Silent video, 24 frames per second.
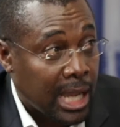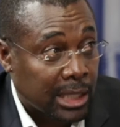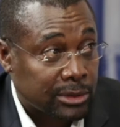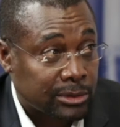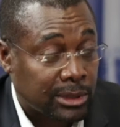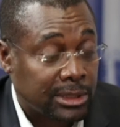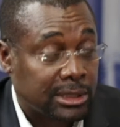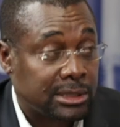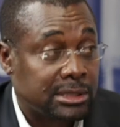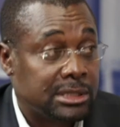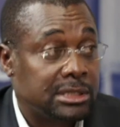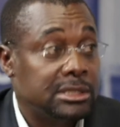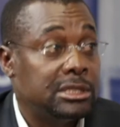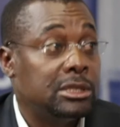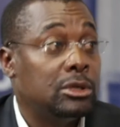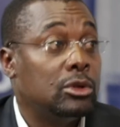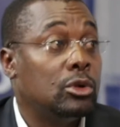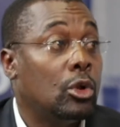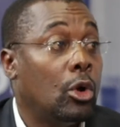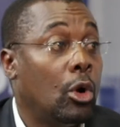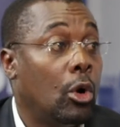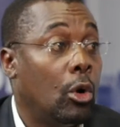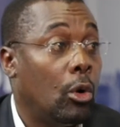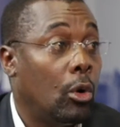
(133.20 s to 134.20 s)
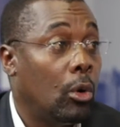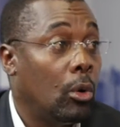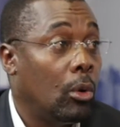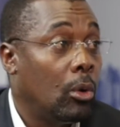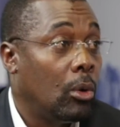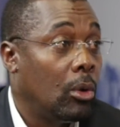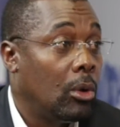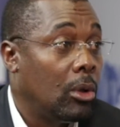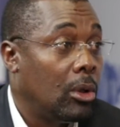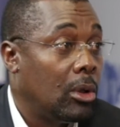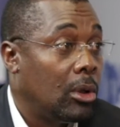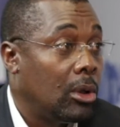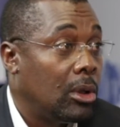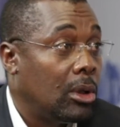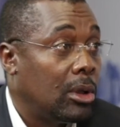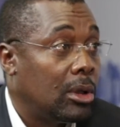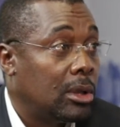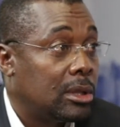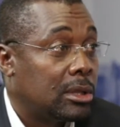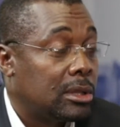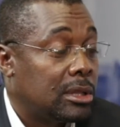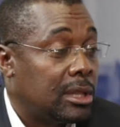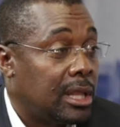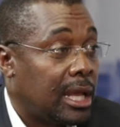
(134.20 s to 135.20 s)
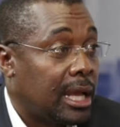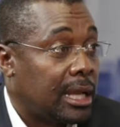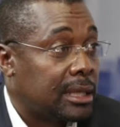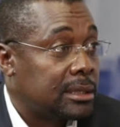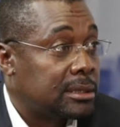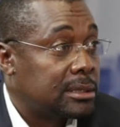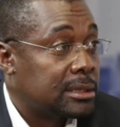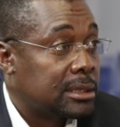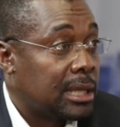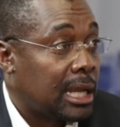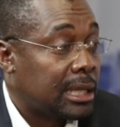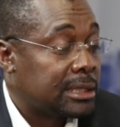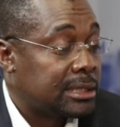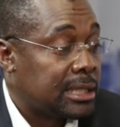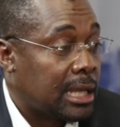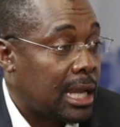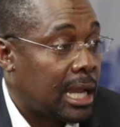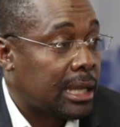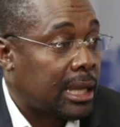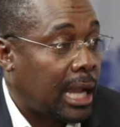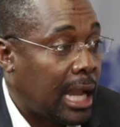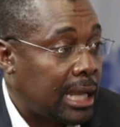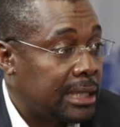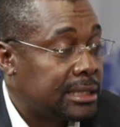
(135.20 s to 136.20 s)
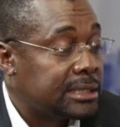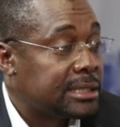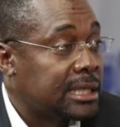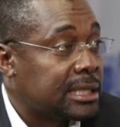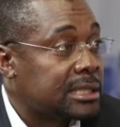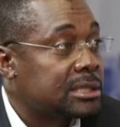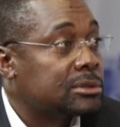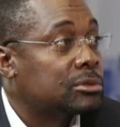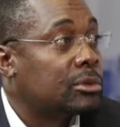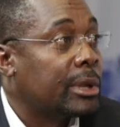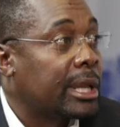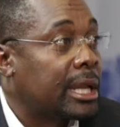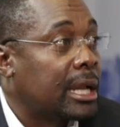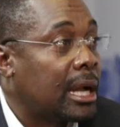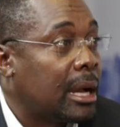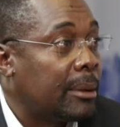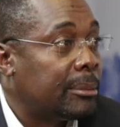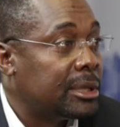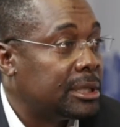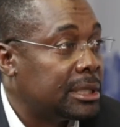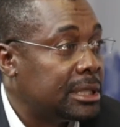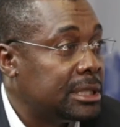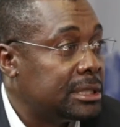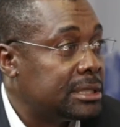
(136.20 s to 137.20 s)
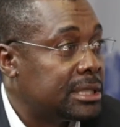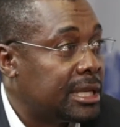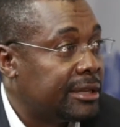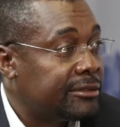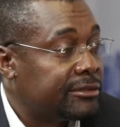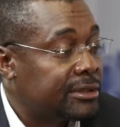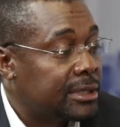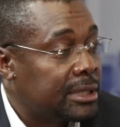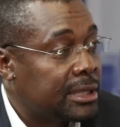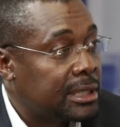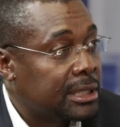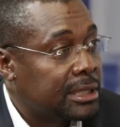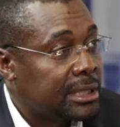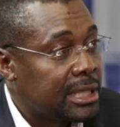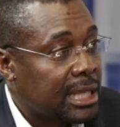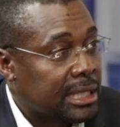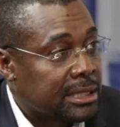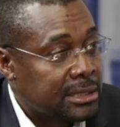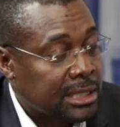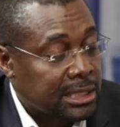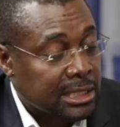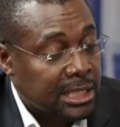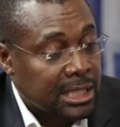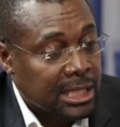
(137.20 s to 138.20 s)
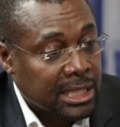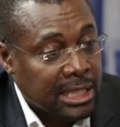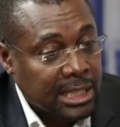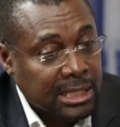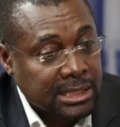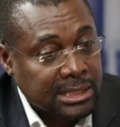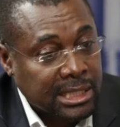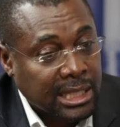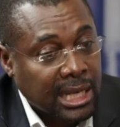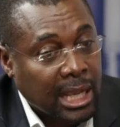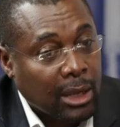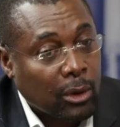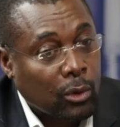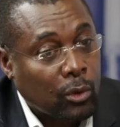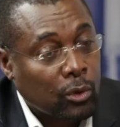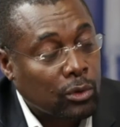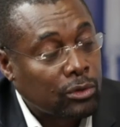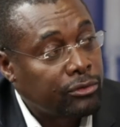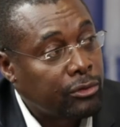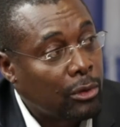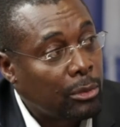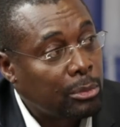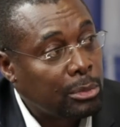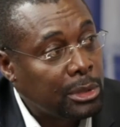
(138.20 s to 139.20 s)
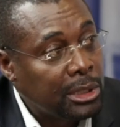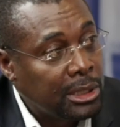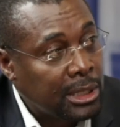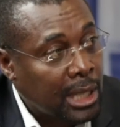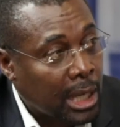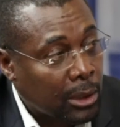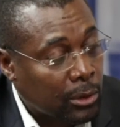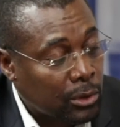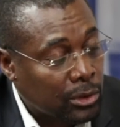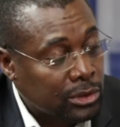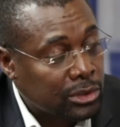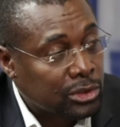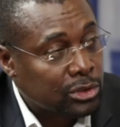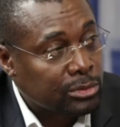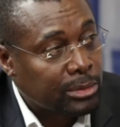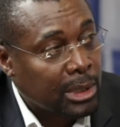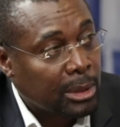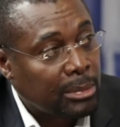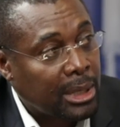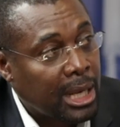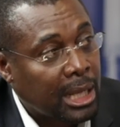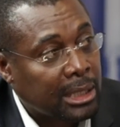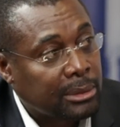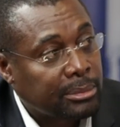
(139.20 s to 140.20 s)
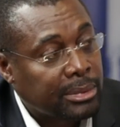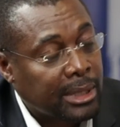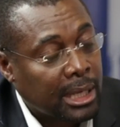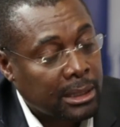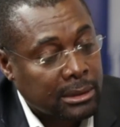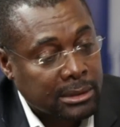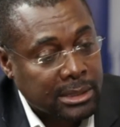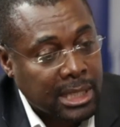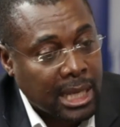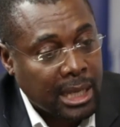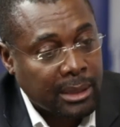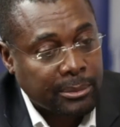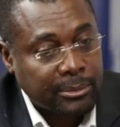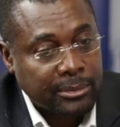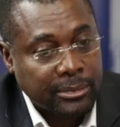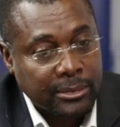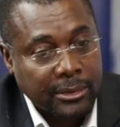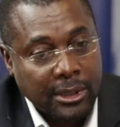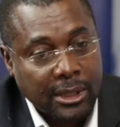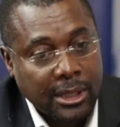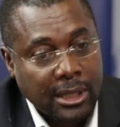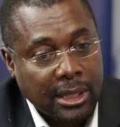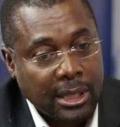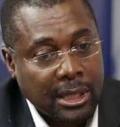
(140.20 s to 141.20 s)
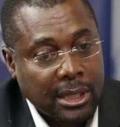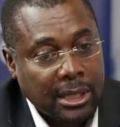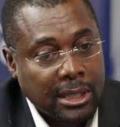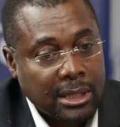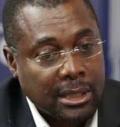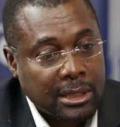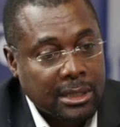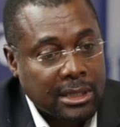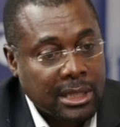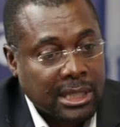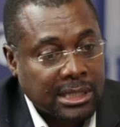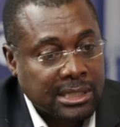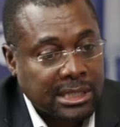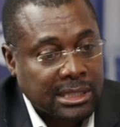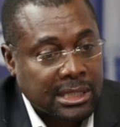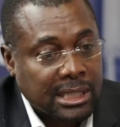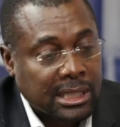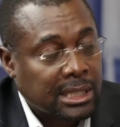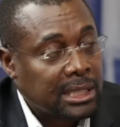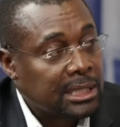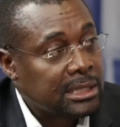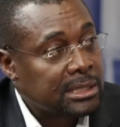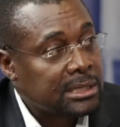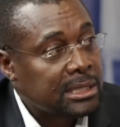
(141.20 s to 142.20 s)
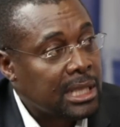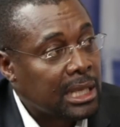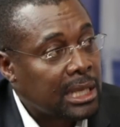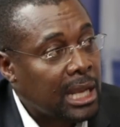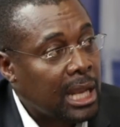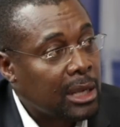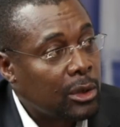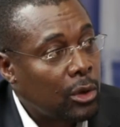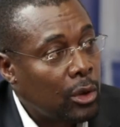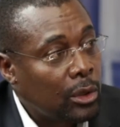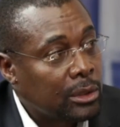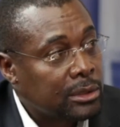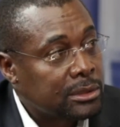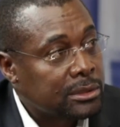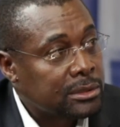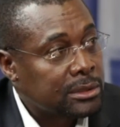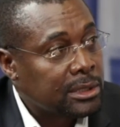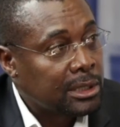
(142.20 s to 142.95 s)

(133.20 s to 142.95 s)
I actually didn't know that I can't just wake up and eat everything. There are certain things that are good for me according to my blood type. There are certain things that are not.